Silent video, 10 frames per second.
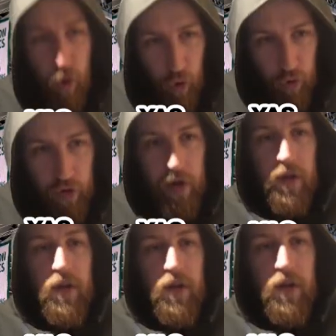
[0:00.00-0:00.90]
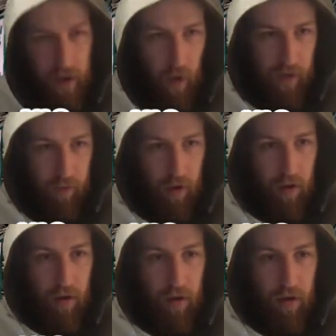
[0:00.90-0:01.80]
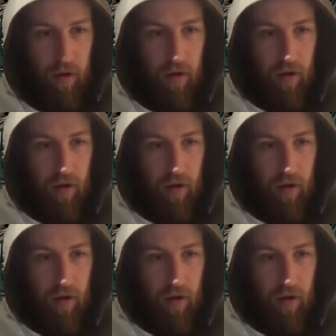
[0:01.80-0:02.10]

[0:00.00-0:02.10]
Listen, they're falling off a cliff.